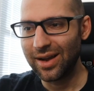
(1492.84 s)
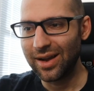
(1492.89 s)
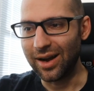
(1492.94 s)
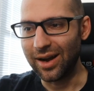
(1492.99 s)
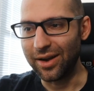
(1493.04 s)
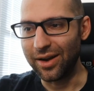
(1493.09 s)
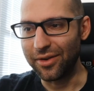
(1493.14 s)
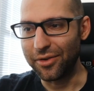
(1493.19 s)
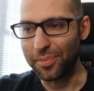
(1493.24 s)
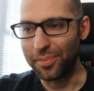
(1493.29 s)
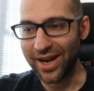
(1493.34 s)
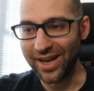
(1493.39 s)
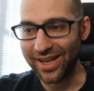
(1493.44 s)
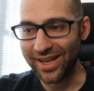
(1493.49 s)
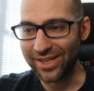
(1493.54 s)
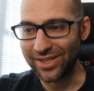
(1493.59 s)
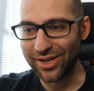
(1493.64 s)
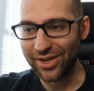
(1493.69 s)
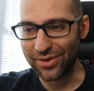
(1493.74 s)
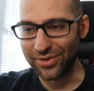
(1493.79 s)
They're biting
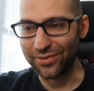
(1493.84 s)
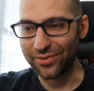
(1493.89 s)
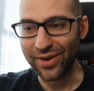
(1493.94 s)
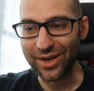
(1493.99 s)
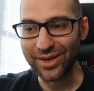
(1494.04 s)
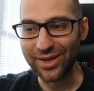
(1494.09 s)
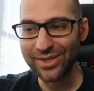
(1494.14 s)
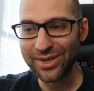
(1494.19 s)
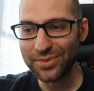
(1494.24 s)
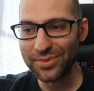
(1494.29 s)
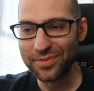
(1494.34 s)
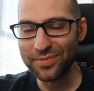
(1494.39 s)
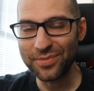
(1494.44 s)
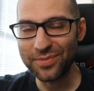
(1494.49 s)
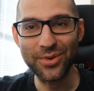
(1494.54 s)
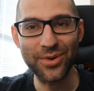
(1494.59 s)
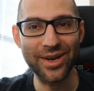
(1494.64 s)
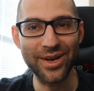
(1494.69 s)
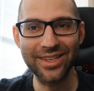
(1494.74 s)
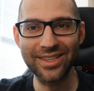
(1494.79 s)
each other's fingers at one
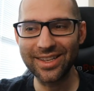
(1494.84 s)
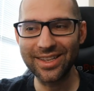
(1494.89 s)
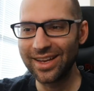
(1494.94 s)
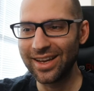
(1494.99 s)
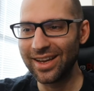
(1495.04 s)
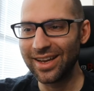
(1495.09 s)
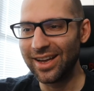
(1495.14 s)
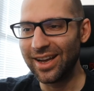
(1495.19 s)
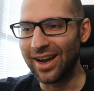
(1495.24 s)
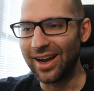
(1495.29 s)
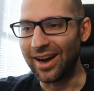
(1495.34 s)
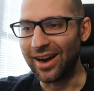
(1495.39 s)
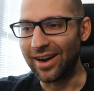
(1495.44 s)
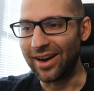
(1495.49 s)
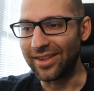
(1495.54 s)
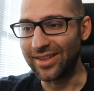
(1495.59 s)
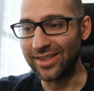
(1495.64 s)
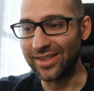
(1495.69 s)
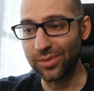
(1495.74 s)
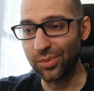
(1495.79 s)
point.
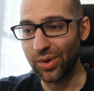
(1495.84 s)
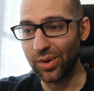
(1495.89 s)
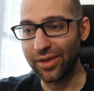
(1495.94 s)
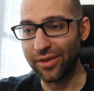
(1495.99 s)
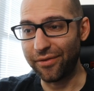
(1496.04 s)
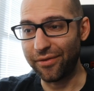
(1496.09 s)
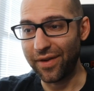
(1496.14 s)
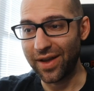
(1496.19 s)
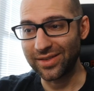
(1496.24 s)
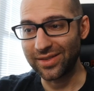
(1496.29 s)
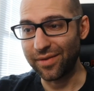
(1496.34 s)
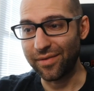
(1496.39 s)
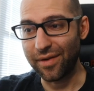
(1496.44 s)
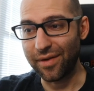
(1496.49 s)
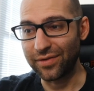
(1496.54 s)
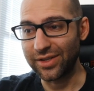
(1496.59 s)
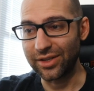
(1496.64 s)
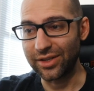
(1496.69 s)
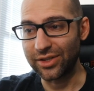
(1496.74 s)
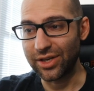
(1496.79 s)
This is one of the fastest I've
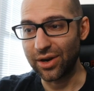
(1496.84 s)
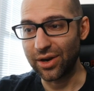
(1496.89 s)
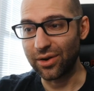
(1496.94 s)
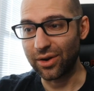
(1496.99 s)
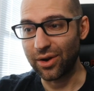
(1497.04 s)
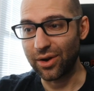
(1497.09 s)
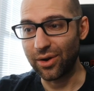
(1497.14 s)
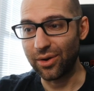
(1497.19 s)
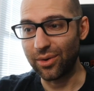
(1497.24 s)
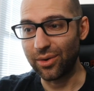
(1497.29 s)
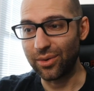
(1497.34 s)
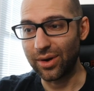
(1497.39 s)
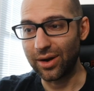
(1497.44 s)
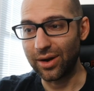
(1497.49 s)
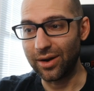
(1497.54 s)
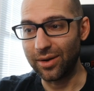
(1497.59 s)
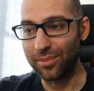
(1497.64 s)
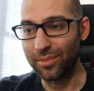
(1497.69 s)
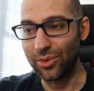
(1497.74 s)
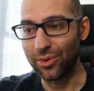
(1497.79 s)
ever seen
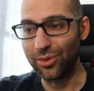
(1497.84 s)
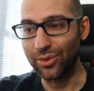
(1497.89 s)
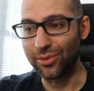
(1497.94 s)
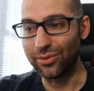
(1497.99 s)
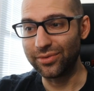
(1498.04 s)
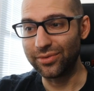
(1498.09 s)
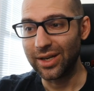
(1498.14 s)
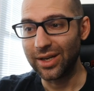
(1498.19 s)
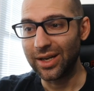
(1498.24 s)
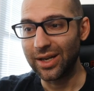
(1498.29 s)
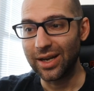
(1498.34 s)
Jericho move.